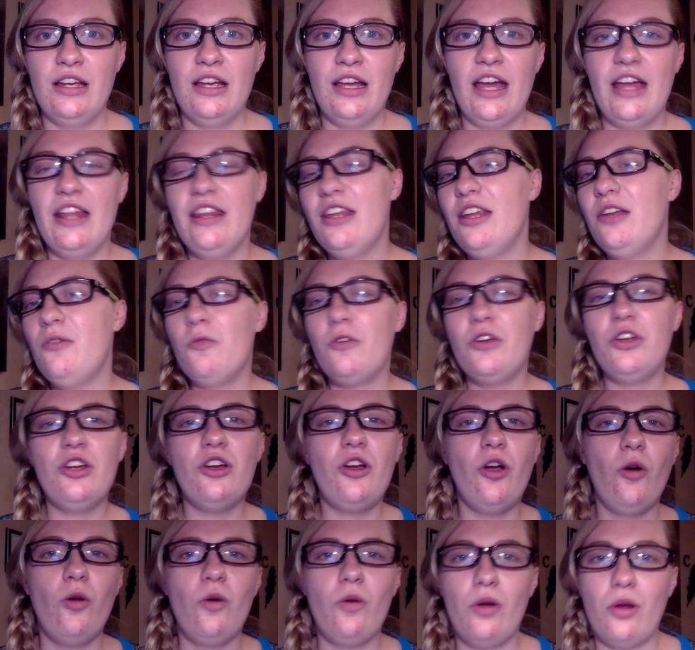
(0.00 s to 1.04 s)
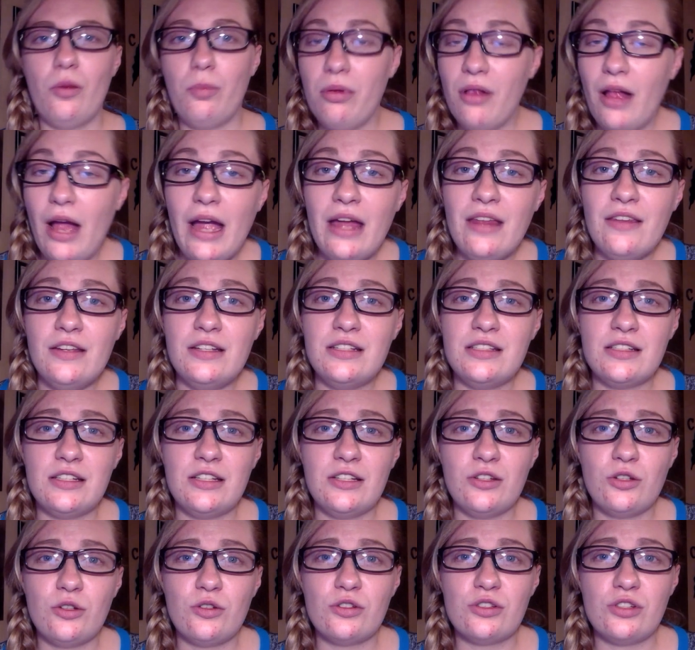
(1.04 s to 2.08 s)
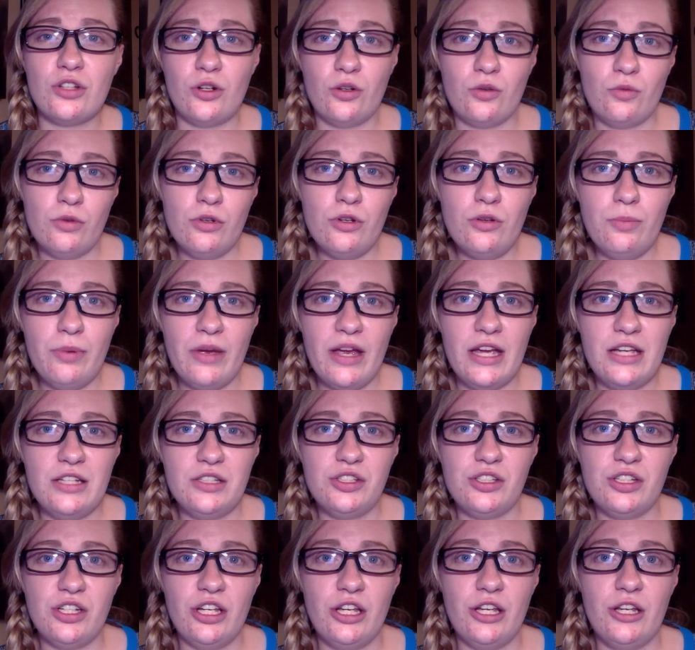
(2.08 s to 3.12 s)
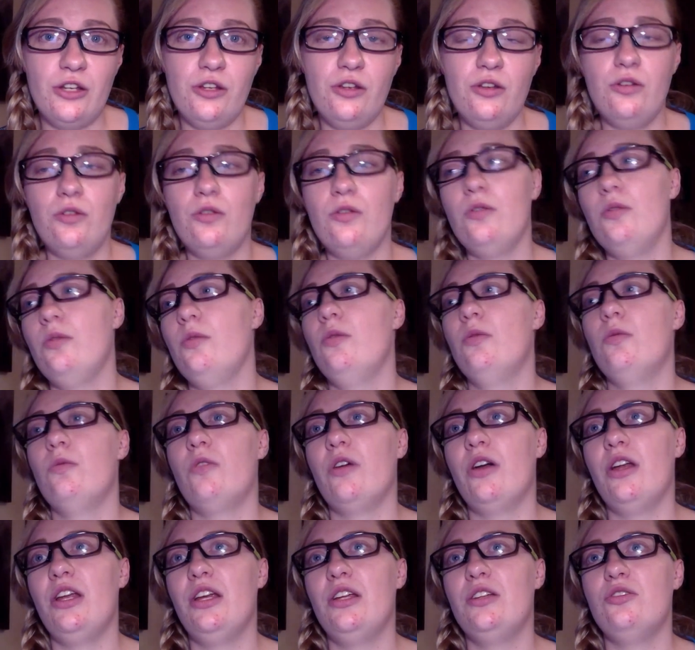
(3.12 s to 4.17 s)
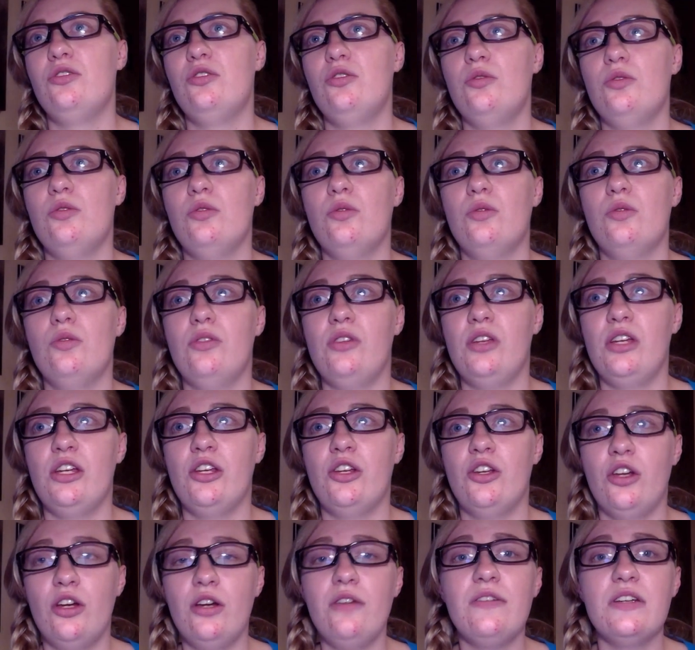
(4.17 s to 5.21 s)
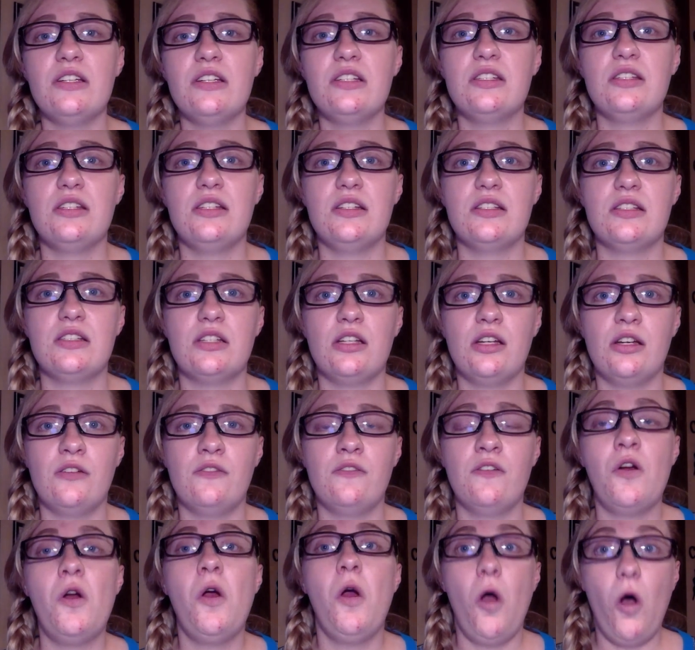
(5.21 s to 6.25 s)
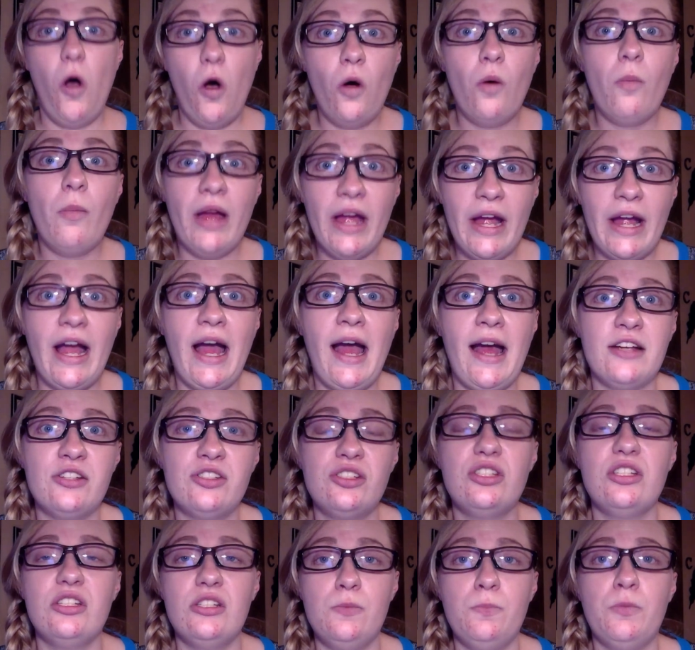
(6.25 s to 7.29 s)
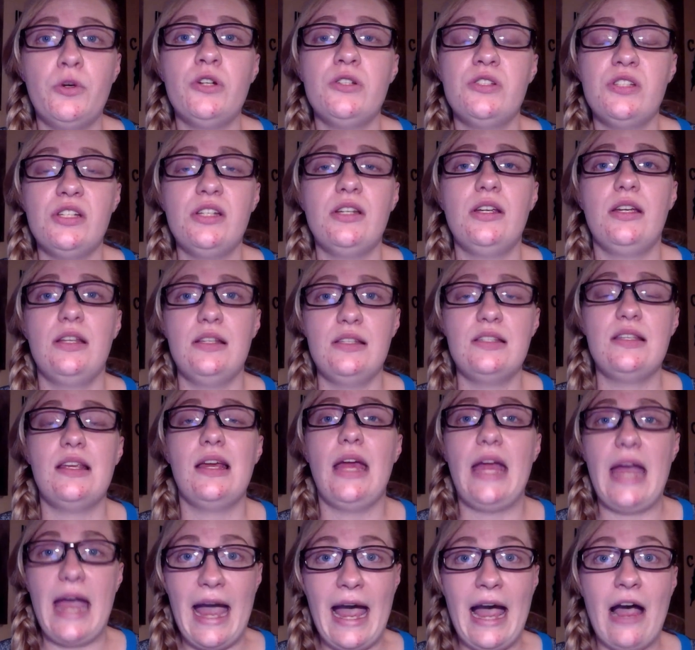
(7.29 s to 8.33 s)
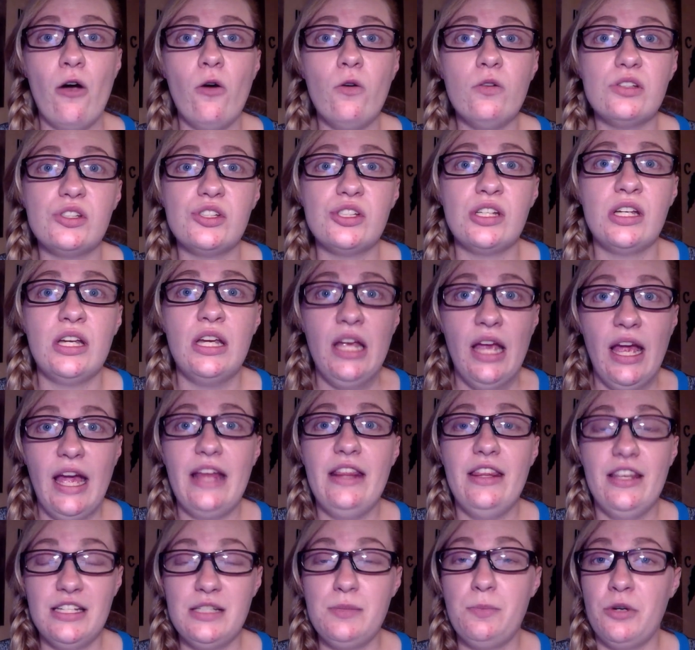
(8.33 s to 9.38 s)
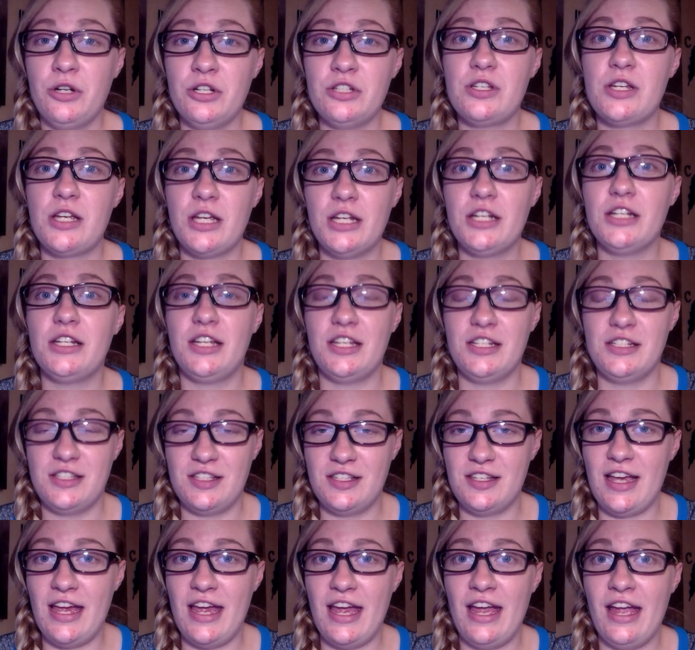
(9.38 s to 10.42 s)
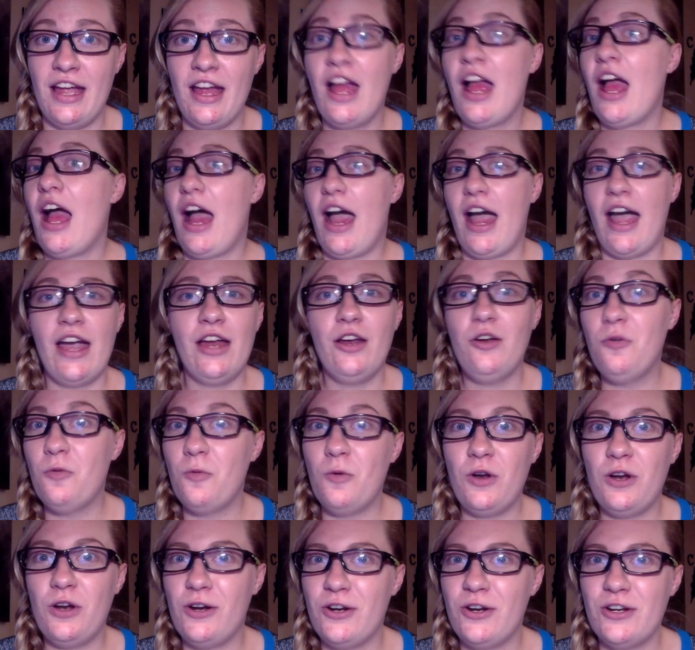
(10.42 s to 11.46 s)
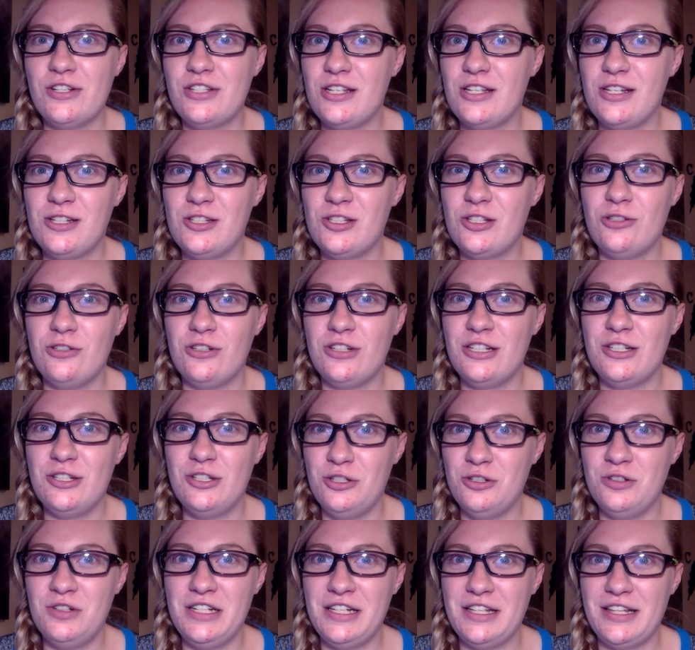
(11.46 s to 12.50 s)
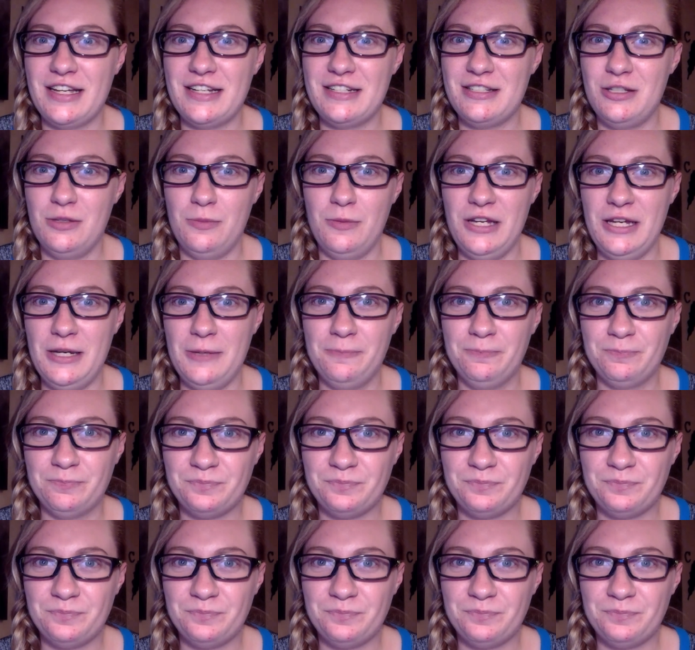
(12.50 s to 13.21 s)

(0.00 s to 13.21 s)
And then when you go to apply these skills on a real patient, you run into the nervousness of, oh my gosh, this person can say ouch, and this person can say, I don't want a nursing student doing that to me.